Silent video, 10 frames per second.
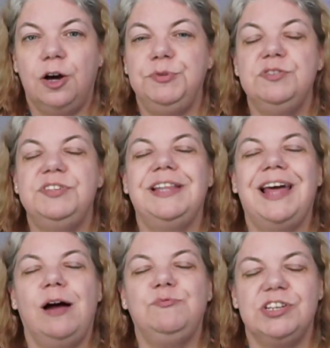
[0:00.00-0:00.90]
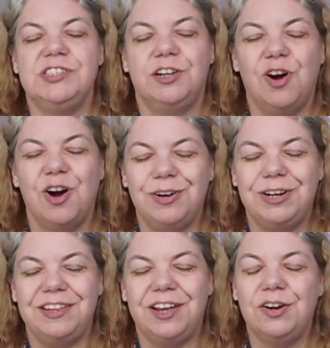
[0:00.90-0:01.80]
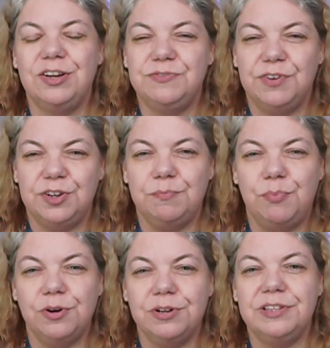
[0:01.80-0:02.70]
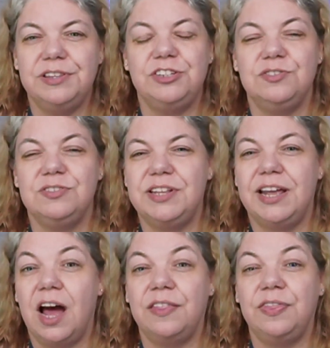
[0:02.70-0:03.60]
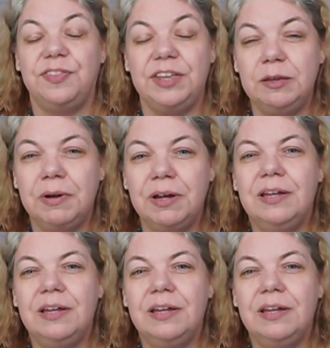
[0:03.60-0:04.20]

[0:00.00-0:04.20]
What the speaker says: Using the objects that are already there, it's very important that you stay on theme,